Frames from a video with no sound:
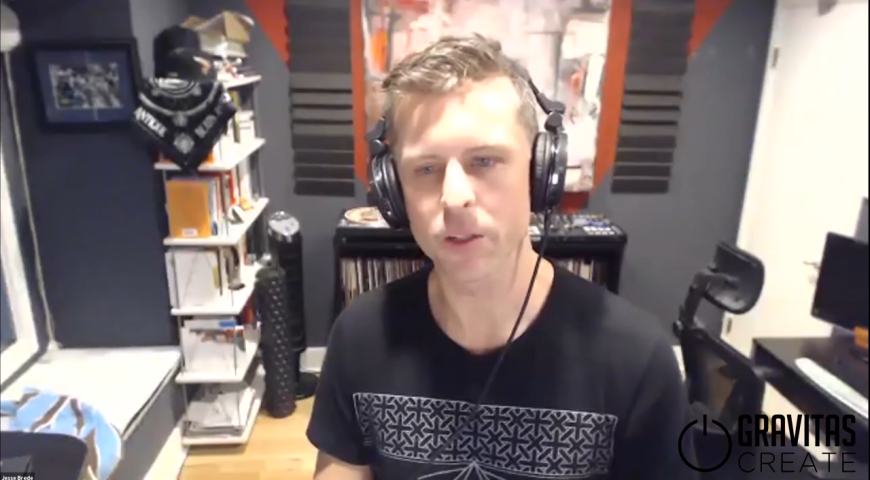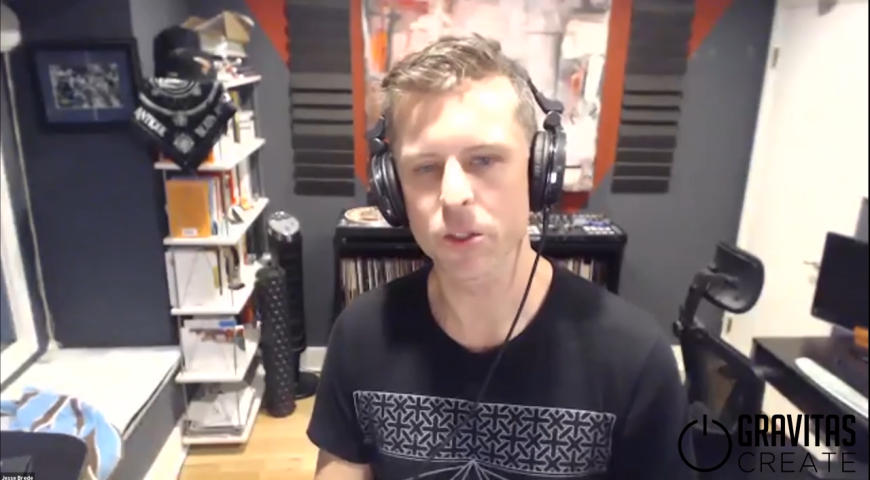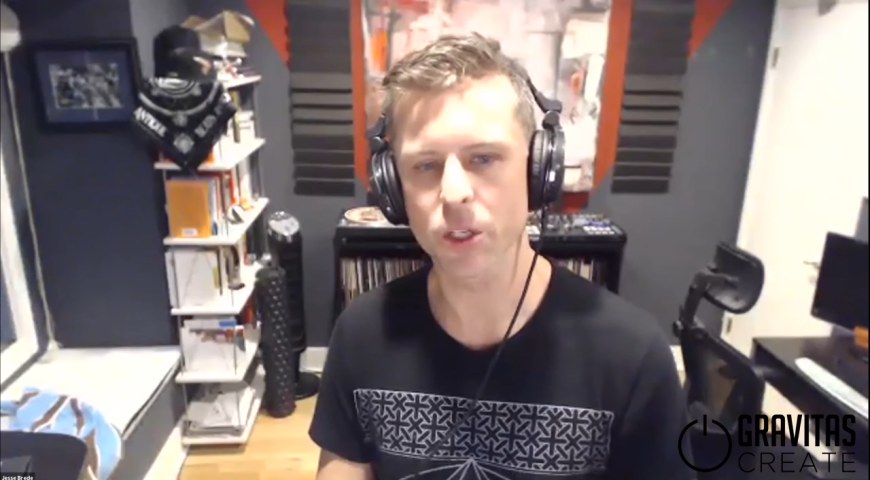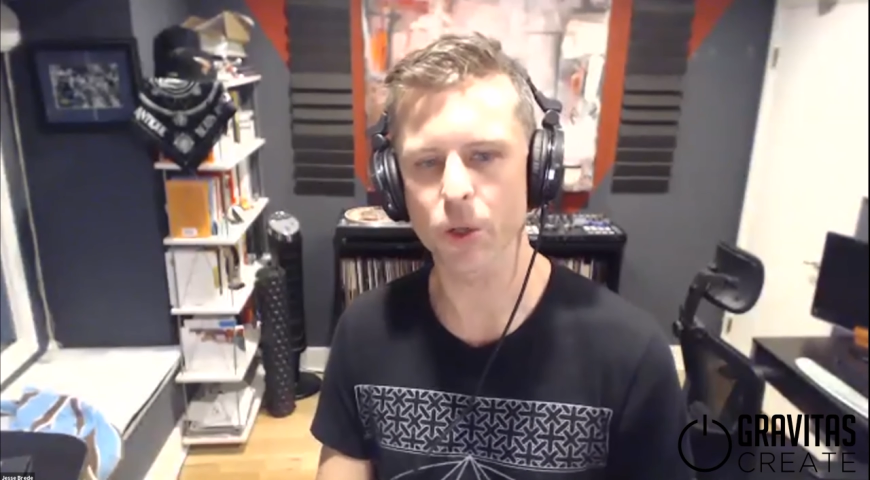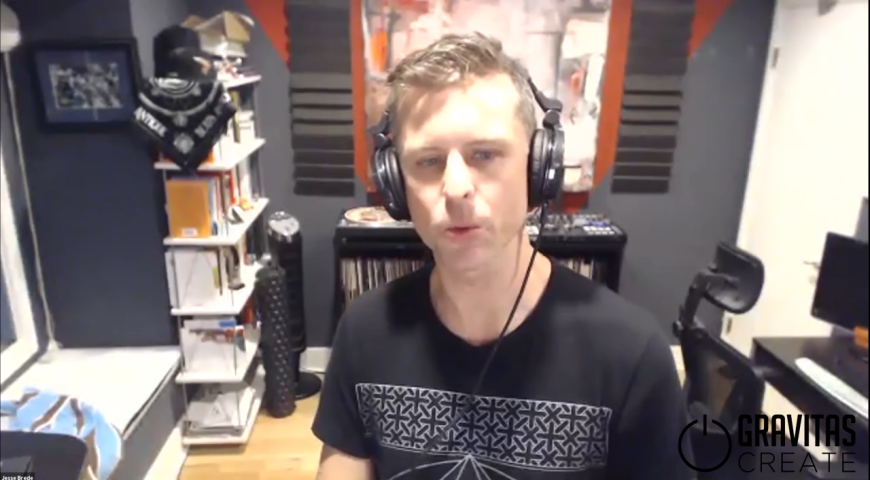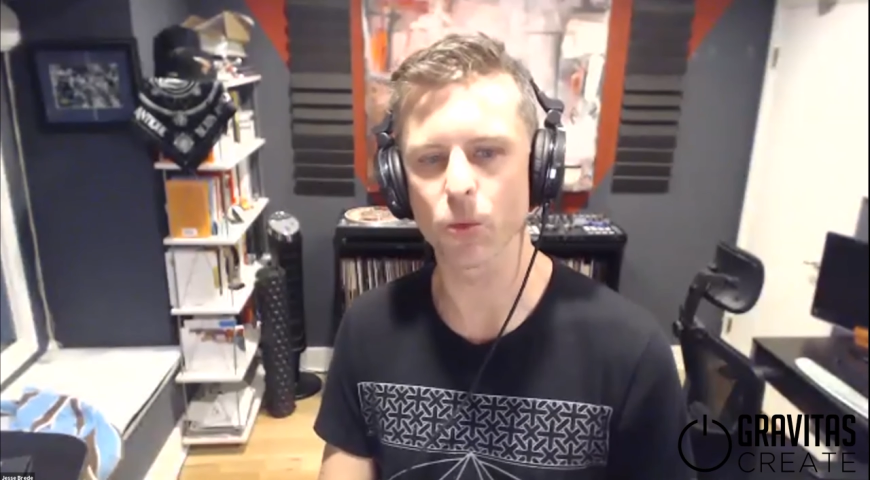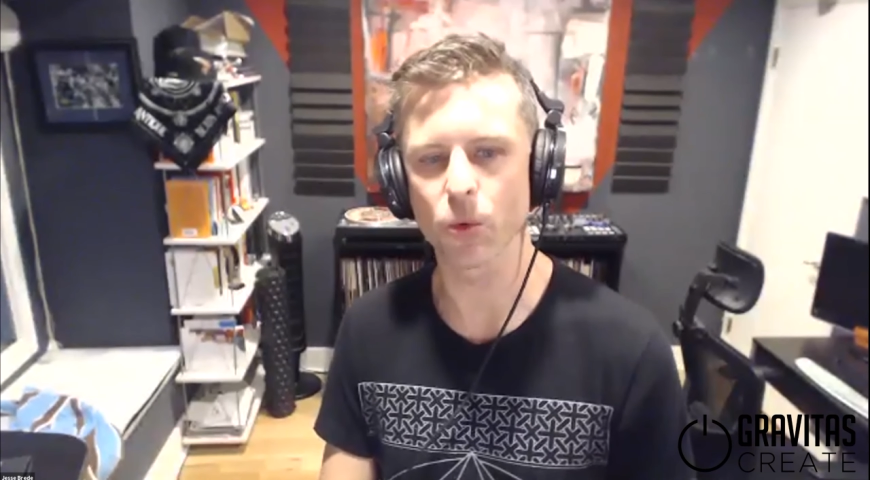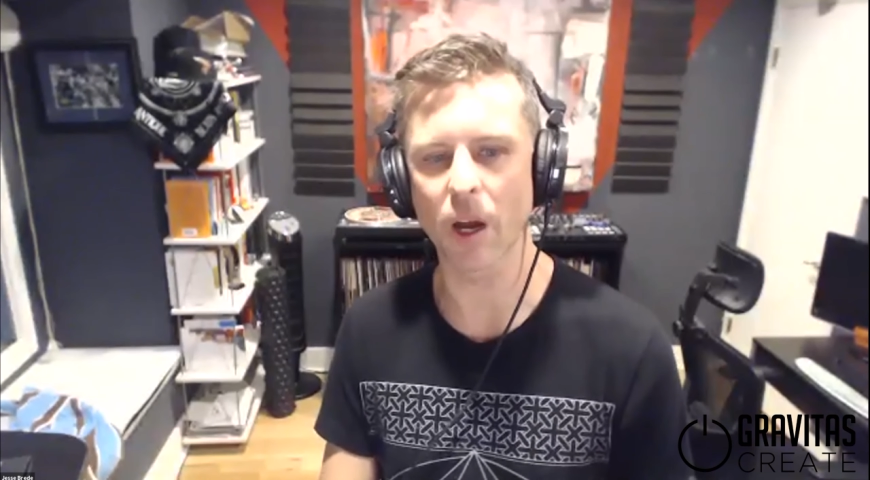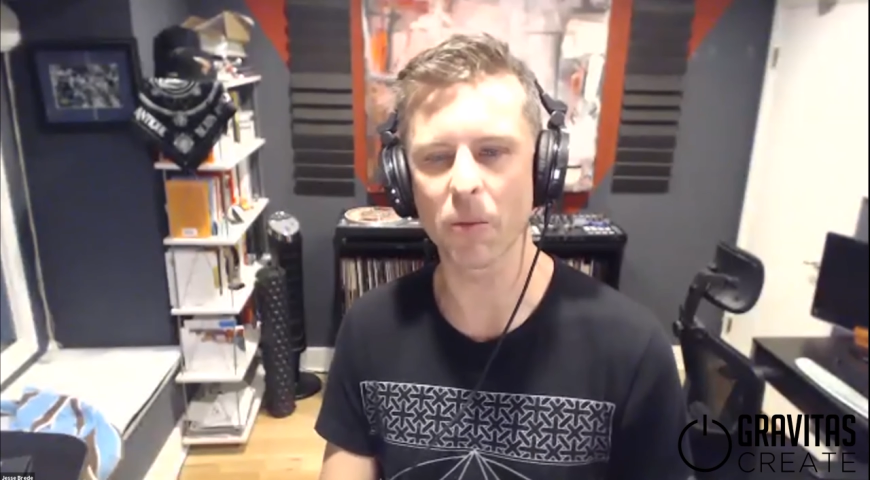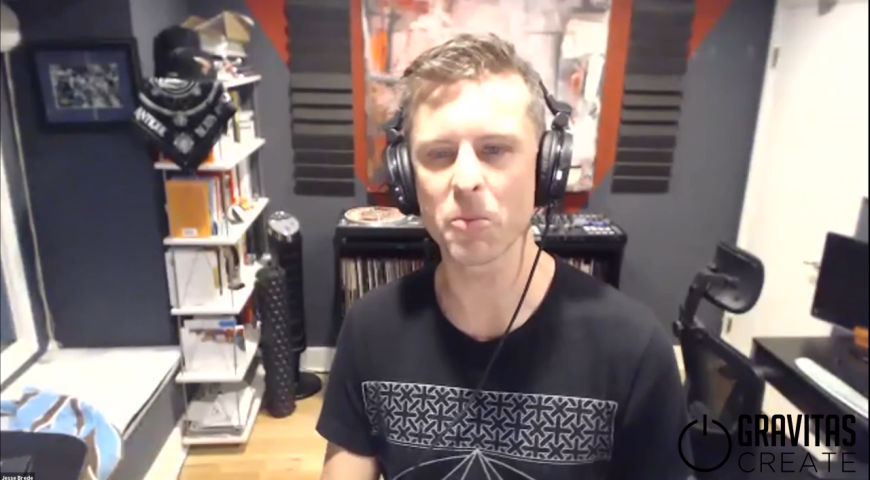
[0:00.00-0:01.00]
So
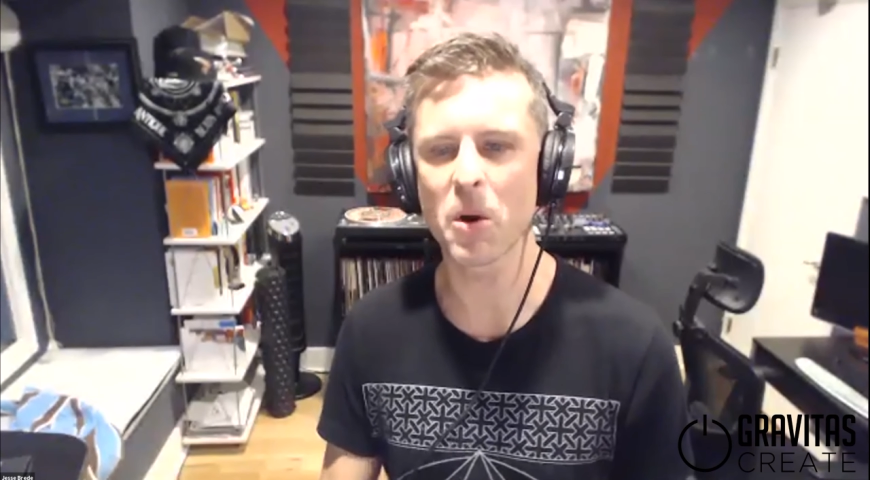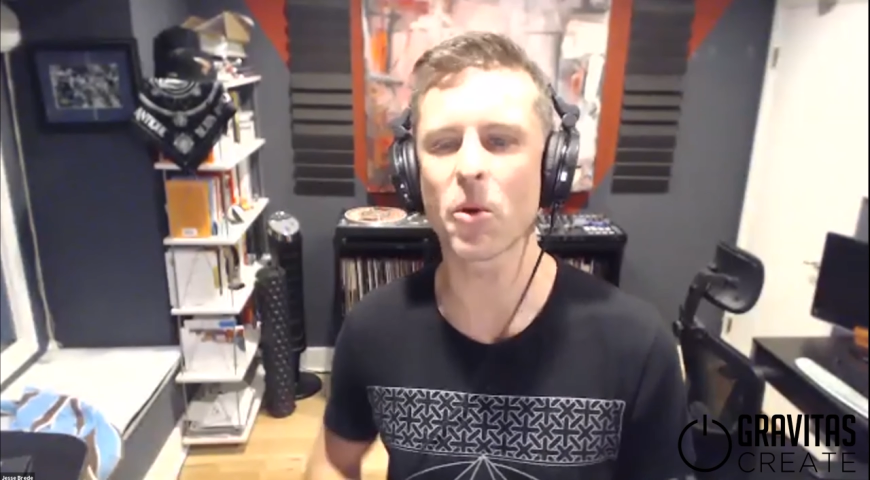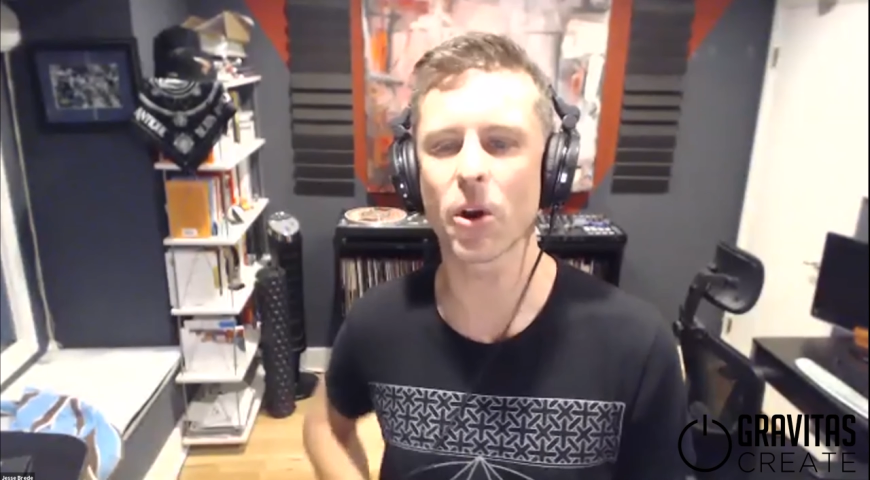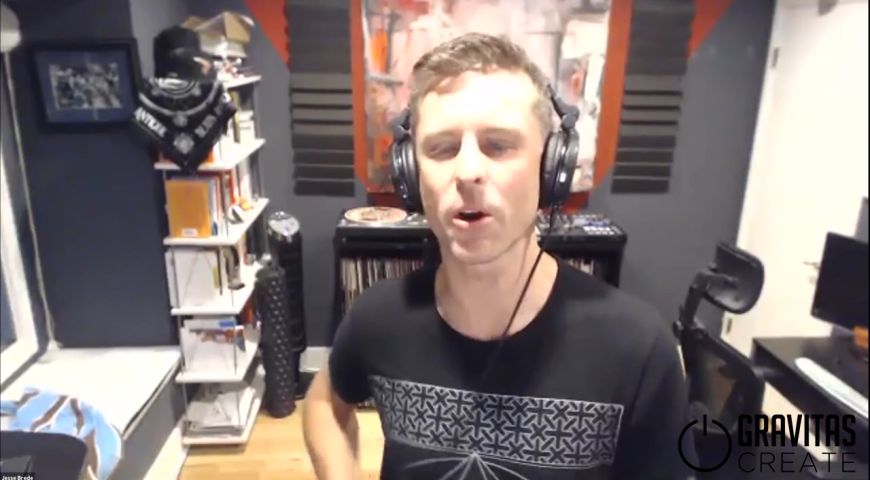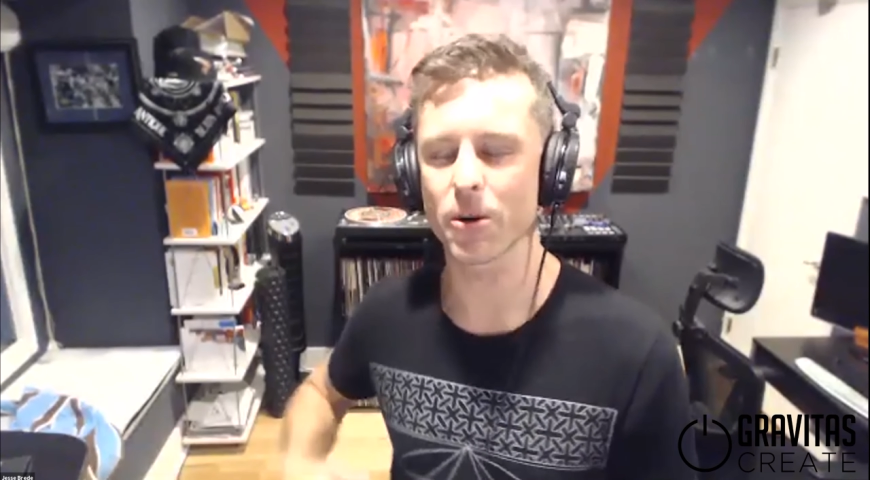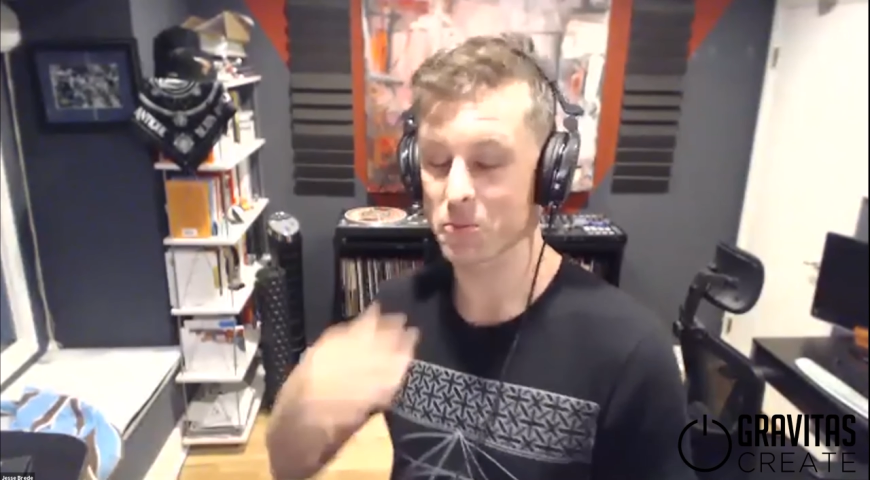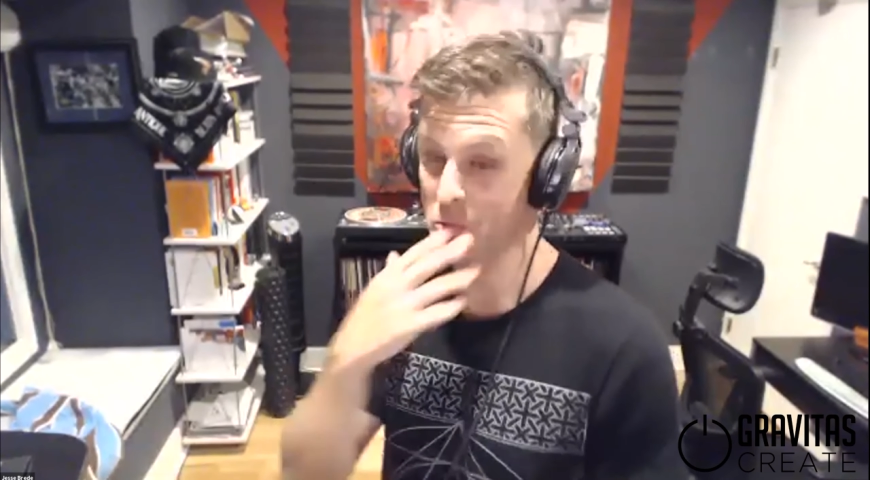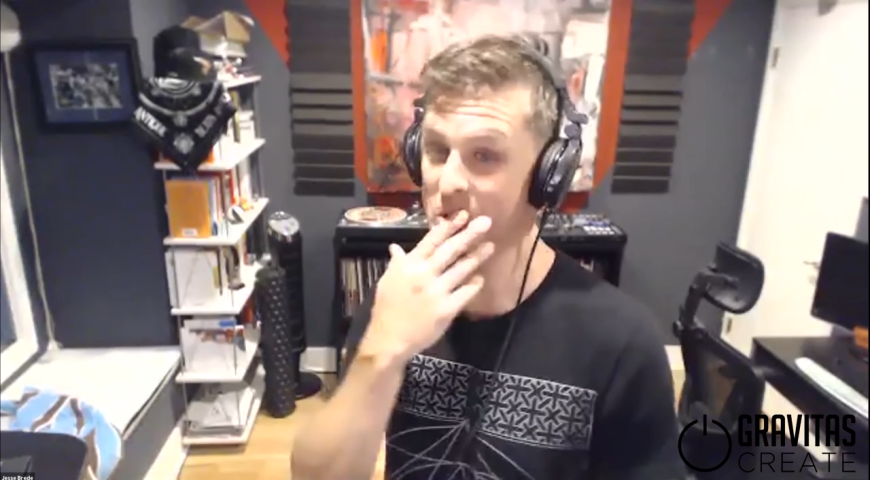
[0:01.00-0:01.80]
I remember